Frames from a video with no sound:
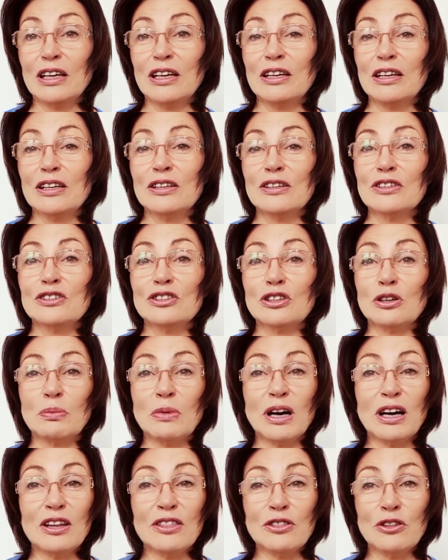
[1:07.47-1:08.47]
So my
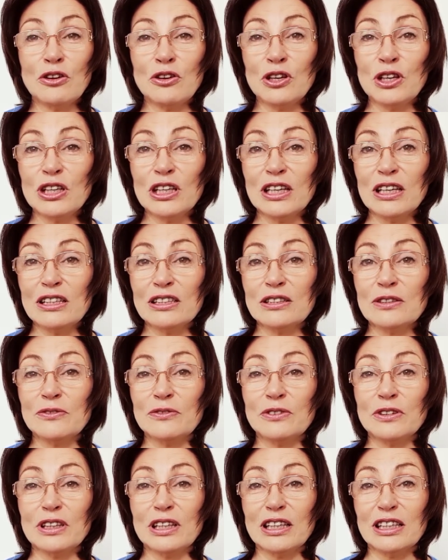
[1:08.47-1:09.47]
30 years of
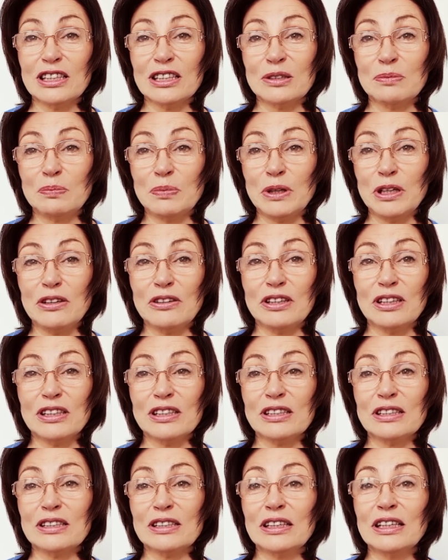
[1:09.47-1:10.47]
experience
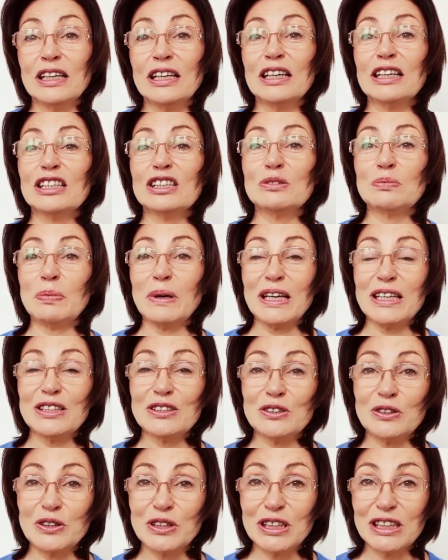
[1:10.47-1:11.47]
is based
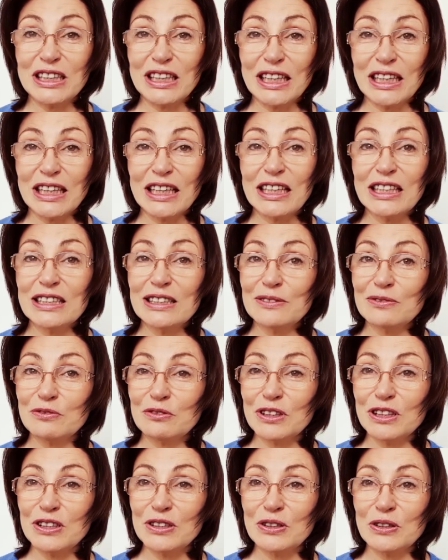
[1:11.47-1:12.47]
on decades of
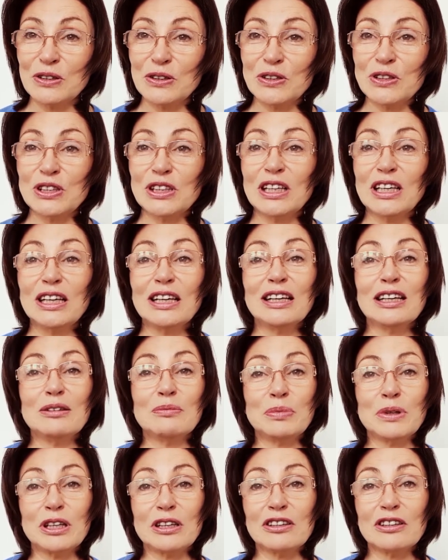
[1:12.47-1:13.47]
research,
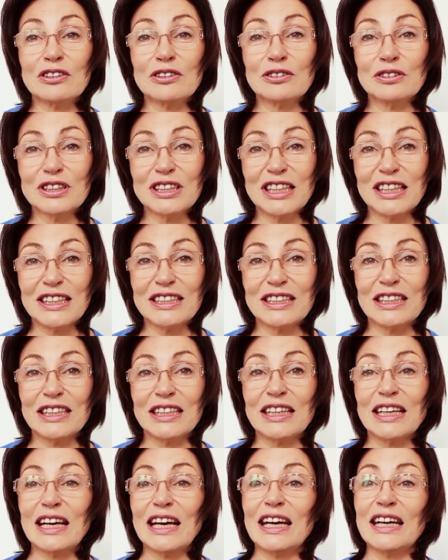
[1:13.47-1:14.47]
empirical testing,
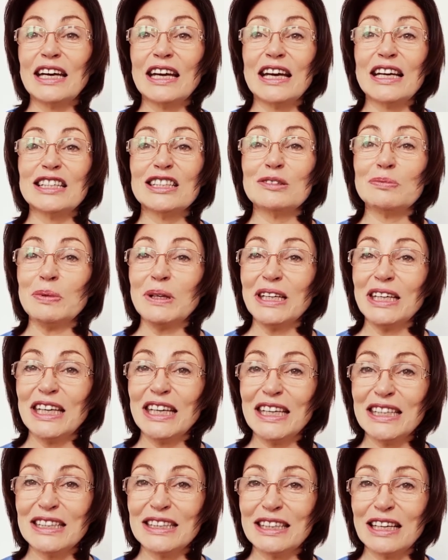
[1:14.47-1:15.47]
and has been
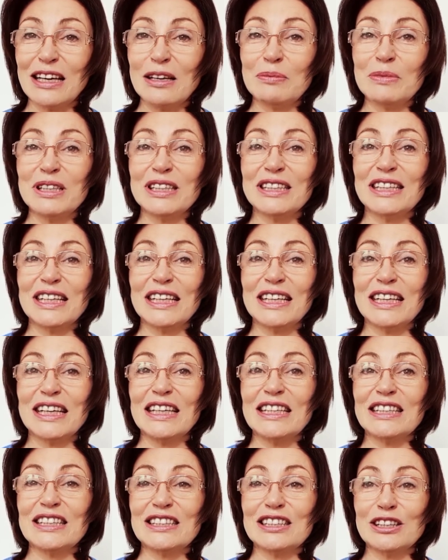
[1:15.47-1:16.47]
examined
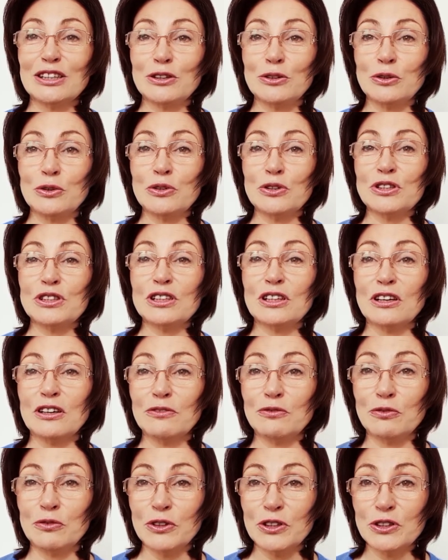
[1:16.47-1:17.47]
against the laws of
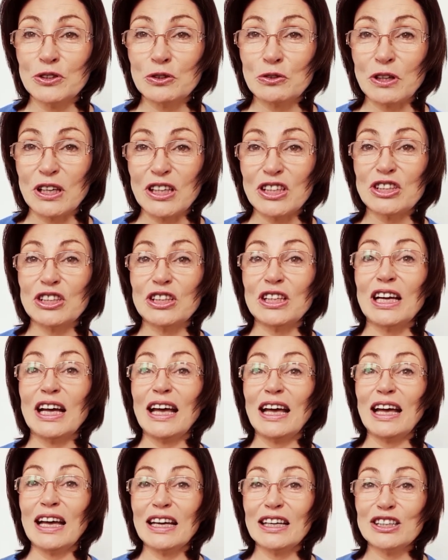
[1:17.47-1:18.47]
attraction
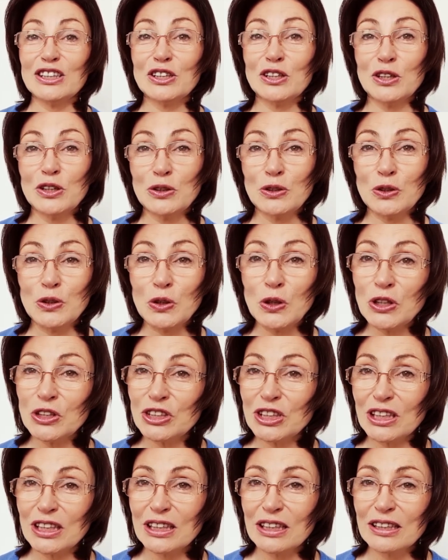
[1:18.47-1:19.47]
and
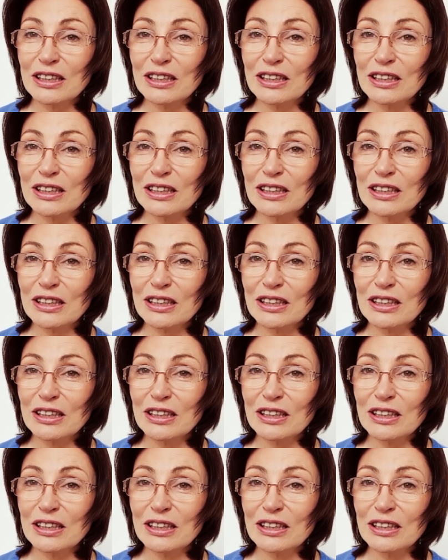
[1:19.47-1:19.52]
logic.